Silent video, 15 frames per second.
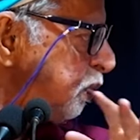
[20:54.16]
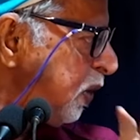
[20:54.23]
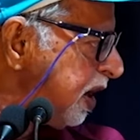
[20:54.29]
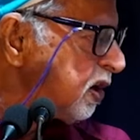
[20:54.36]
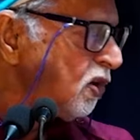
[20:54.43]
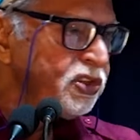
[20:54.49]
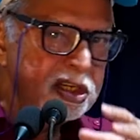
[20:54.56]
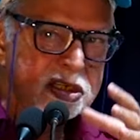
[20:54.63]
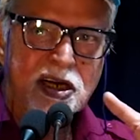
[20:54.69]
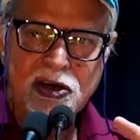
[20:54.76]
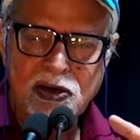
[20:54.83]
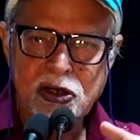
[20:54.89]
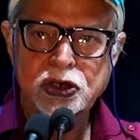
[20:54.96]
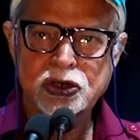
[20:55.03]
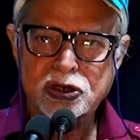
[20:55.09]
part of that
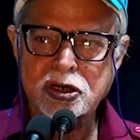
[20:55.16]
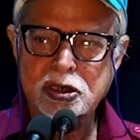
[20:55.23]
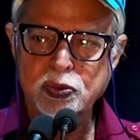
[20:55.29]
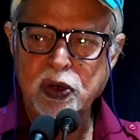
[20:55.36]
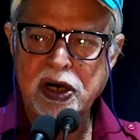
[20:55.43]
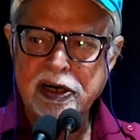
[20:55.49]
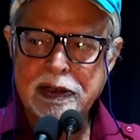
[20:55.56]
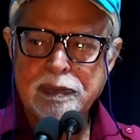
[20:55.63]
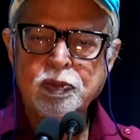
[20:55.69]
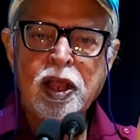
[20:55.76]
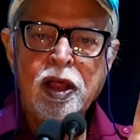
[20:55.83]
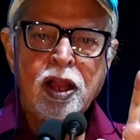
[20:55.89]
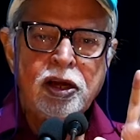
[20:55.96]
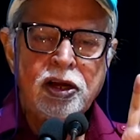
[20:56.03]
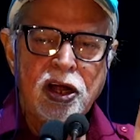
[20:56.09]
Congress Socialist Party.
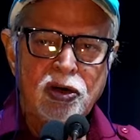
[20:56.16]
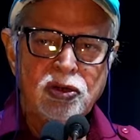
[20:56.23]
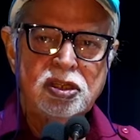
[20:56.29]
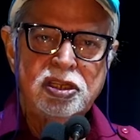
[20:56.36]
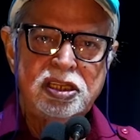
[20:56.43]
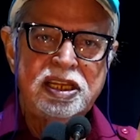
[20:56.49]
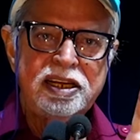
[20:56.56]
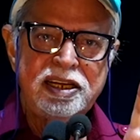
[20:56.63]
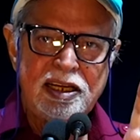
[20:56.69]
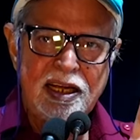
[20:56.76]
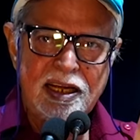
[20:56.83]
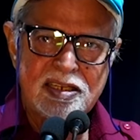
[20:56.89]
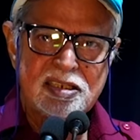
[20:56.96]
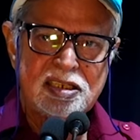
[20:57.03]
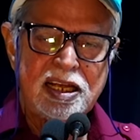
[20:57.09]
Now,
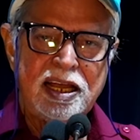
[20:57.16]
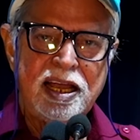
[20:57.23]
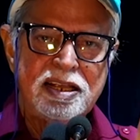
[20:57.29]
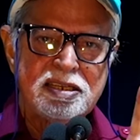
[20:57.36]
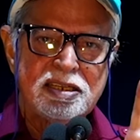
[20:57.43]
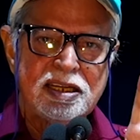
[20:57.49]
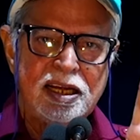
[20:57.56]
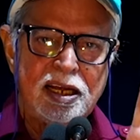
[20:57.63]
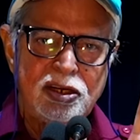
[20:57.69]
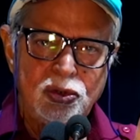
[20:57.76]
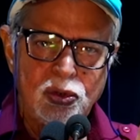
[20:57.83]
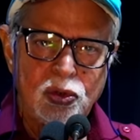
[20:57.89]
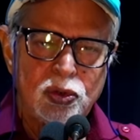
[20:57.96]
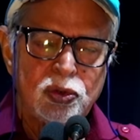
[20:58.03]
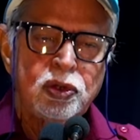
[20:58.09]
he says that
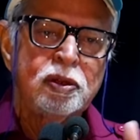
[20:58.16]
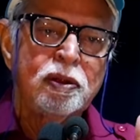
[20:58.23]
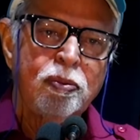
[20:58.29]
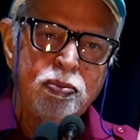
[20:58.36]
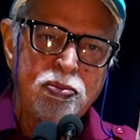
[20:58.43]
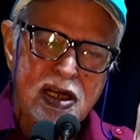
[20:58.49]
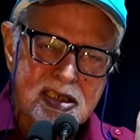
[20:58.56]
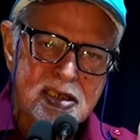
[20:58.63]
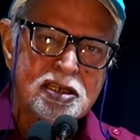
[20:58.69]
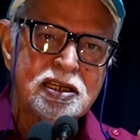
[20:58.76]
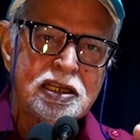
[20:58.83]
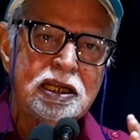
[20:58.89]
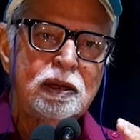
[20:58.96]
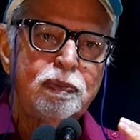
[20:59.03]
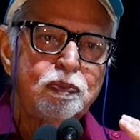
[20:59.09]
you must
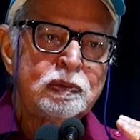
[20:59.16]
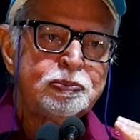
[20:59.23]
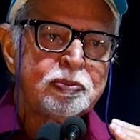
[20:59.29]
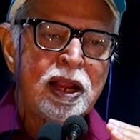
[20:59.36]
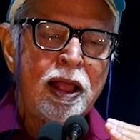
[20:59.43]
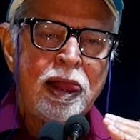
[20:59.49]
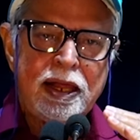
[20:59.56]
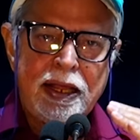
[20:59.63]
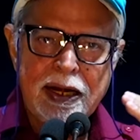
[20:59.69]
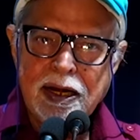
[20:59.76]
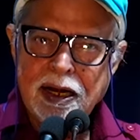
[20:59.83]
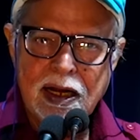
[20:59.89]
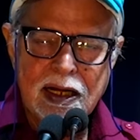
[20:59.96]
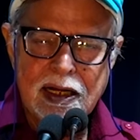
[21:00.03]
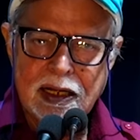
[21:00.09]
keep
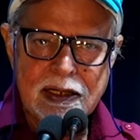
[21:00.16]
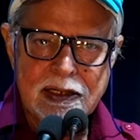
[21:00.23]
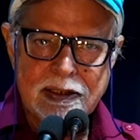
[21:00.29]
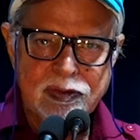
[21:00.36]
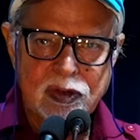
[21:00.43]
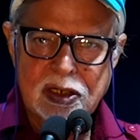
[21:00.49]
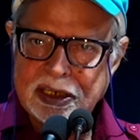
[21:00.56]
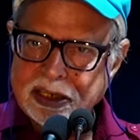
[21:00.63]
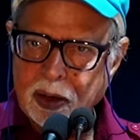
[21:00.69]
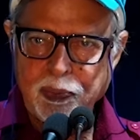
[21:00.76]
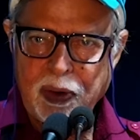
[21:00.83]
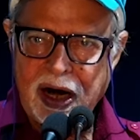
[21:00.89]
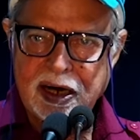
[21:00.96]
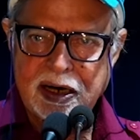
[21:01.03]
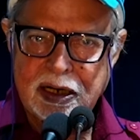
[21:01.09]
in
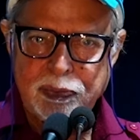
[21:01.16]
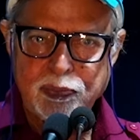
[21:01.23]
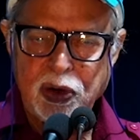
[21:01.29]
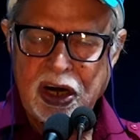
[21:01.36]
Ghadar party